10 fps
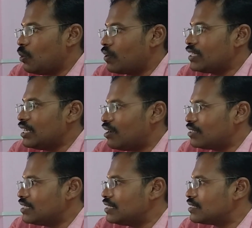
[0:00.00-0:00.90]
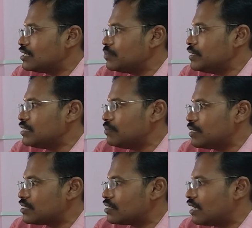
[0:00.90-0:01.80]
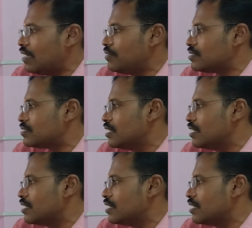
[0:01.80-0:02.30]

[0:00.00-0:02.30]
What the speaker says: over the larger distance, means the best drive is